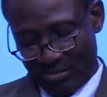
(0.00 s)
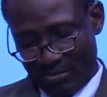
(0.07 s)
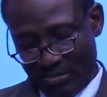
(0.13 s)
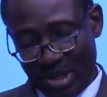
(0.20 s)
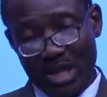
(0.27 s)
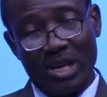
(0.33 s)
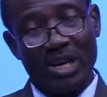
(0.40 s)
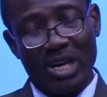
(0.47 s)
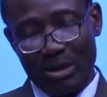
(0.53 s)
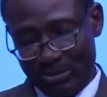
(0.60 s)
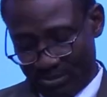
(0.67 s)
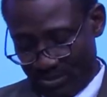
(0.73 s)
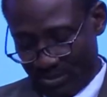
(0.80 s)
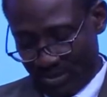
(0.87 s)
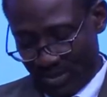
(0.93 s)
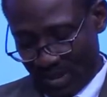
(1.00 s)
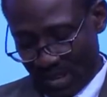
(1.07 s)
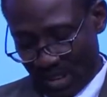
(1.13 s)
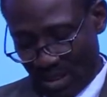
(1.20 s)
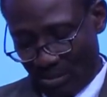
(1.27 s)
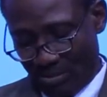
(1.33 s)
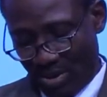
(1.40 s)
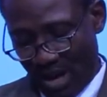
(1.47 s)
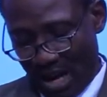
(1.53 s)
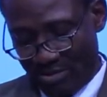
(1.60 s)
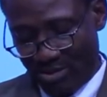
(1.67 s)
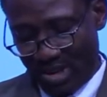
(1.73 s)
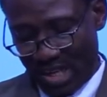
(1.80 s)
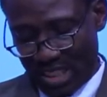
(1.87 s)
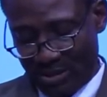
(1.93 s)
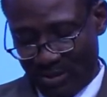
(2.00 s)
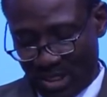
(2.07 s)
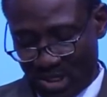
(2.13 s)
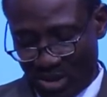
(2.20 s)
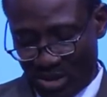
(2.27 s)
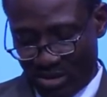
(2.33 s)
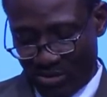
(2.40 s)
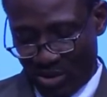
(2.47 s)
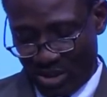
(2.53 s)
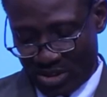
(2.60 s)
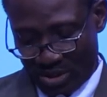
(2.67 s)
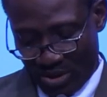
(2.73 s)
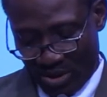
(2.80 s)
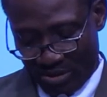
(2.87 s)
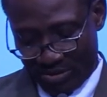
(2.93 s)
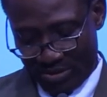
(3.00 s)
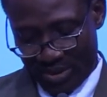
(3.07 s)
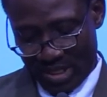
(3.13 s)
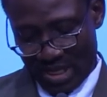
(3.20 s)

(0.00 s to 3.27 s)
become a powerful expression of God's love